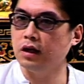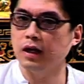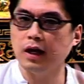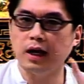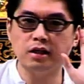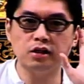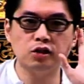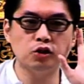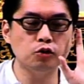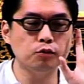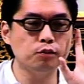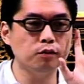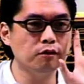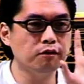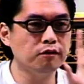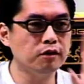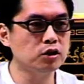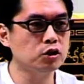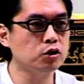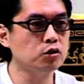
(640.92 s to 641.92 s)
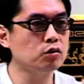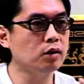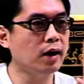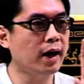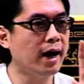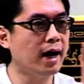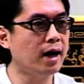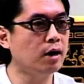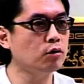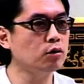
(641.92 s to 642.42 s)
And superficial,
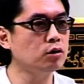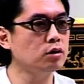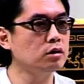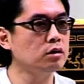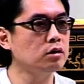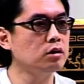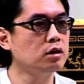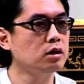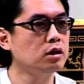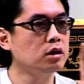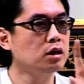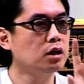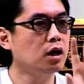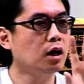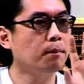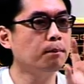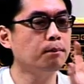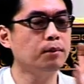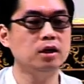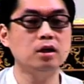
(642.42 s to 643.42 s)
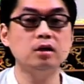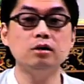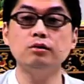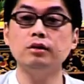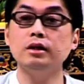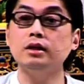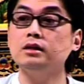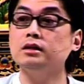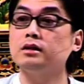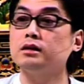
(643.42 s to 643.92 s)
outer,
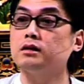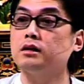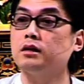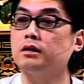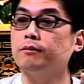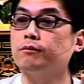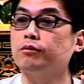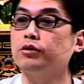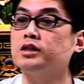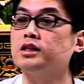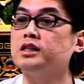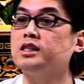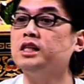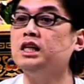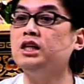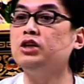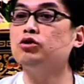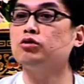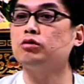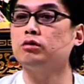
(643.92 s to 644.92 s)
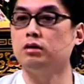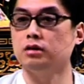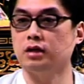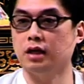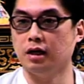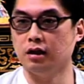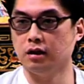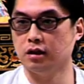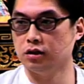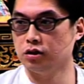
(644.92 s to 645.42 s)
appearance, procedural
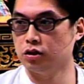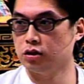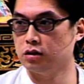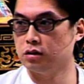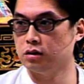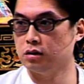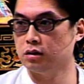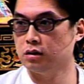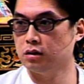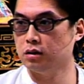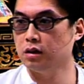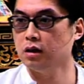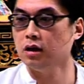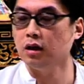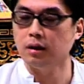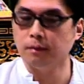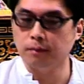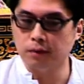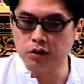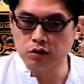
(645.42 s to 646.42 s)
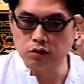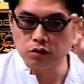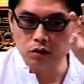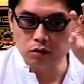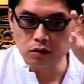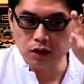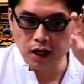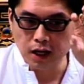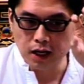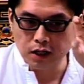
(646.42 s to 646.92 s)
knowledge. But you
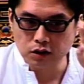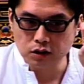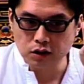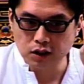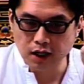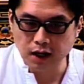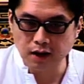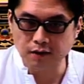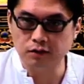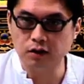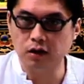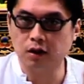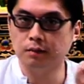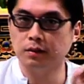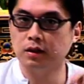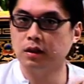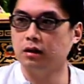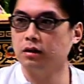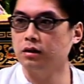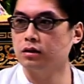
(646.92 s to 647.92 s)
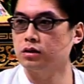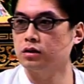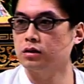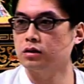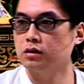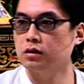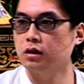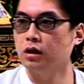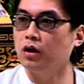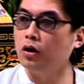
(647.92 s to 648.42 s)
don't actually have Dharma knowledge.
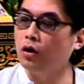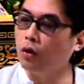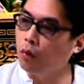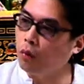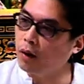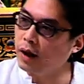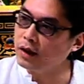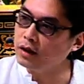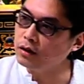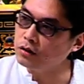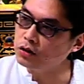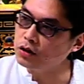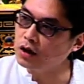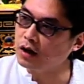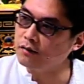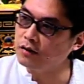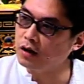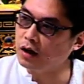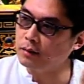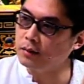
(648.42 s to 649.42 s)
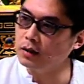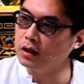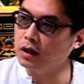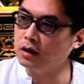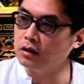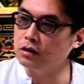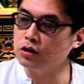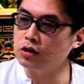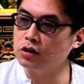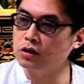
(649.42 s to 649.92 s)
Why don't you have Dharma
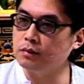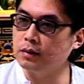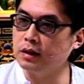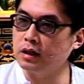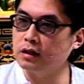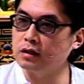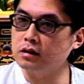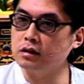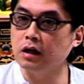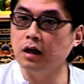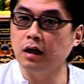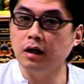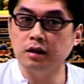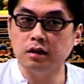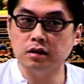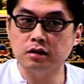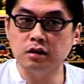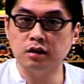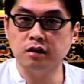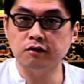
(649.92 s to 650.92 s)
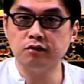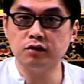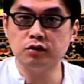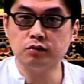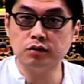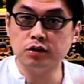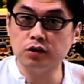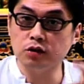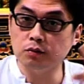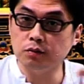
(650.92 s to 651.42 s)
knowledge? Is because there's a difference
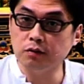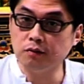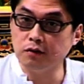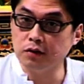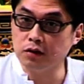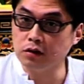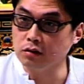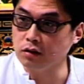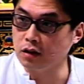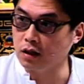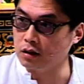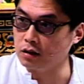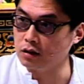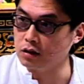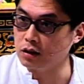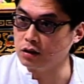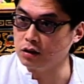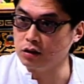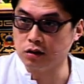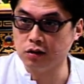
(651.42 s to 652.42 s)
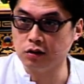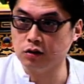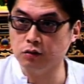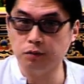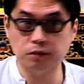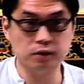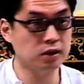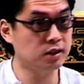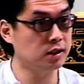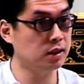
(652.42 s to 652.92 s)
with superficial knowledge that's just
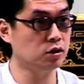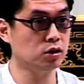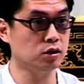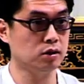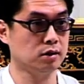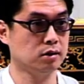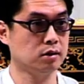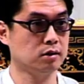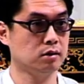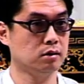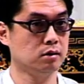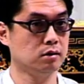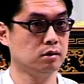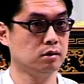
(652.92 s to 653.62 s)
superstitious.